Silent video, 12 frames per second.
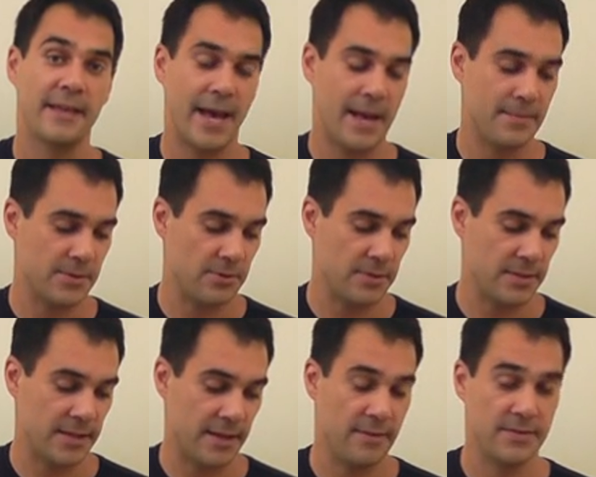Tabs only
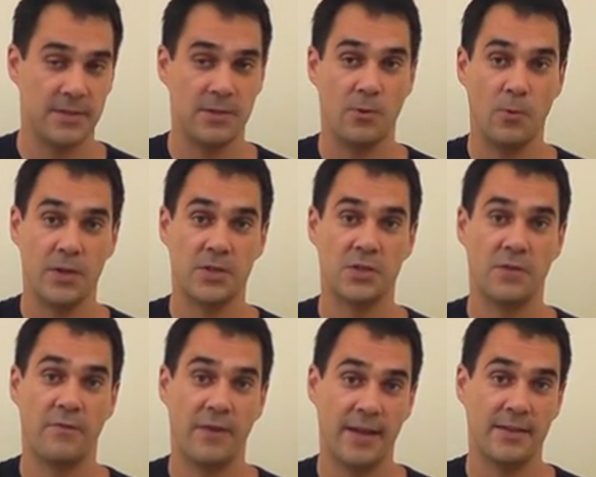tells you which
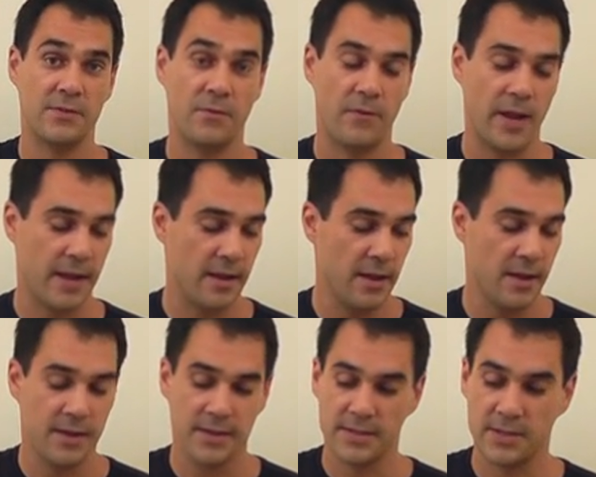fret to fret.
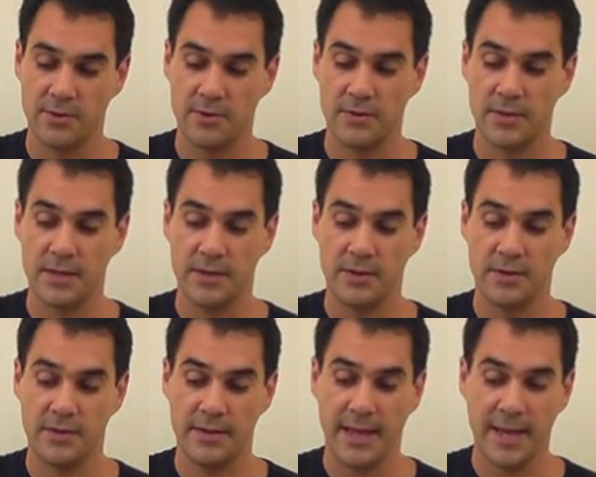So
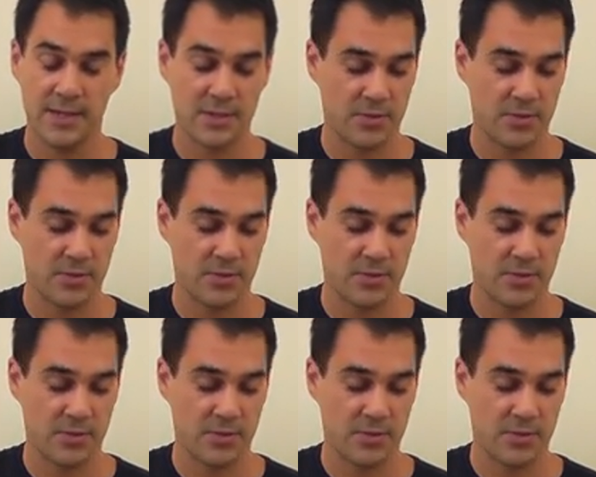the A